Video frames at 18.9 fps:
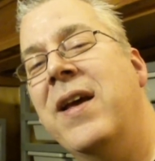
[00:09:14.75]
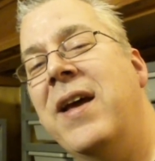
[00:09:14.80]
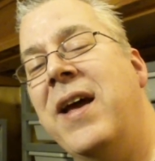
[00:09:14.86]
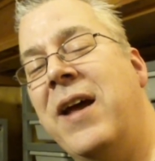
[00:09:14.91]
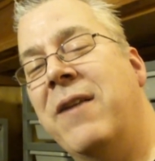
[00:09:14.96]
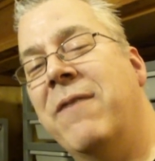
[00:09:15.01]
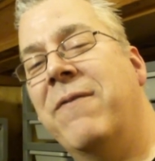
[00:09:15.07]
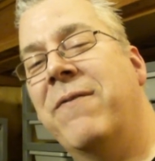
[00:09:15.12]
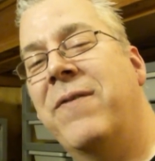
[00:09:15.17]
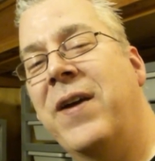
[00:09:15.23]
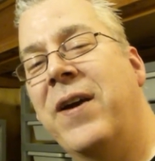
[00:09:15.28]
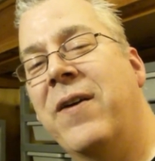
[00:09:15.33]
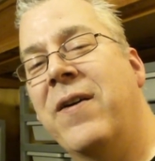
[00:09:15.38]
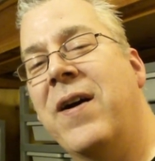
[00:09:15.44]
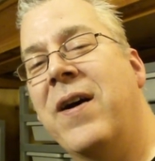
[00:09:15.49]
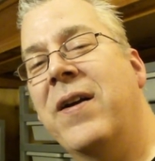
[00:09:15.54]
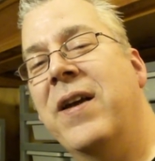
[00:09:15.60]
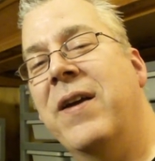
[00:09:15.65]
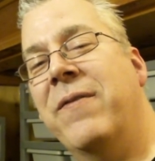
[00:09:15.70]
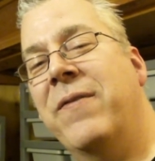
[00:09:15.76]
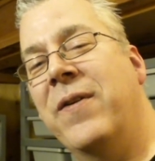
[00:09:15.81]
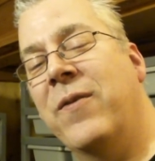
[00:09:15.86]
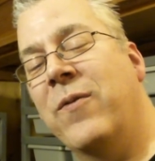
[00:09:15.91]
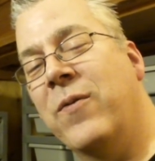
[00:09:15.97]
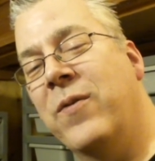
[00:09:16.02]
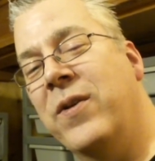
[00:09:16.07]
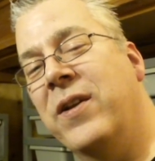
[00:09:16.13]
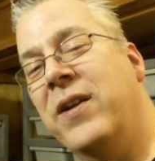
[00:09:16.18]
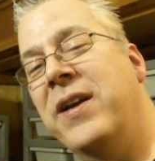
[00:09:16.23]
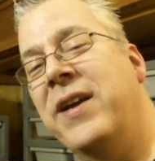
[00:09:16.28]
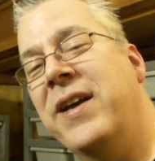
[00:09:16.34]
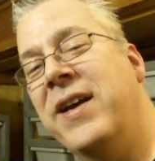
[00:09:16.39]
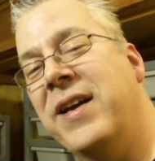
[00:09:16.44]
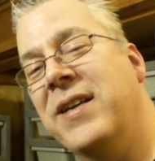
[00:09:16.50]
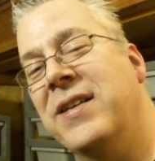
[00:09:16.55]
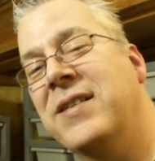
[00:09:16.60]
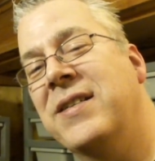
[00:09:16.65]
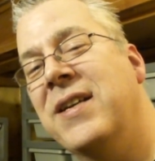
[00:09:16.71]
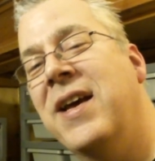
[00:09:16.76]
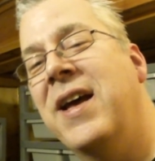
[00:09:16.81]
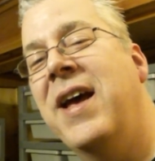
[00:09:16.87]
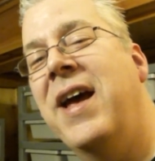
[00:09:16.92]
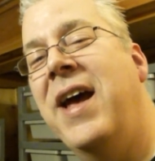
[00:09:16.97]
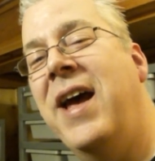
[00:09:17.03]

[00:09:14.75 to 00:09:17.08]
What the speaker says: and to figure out if it really is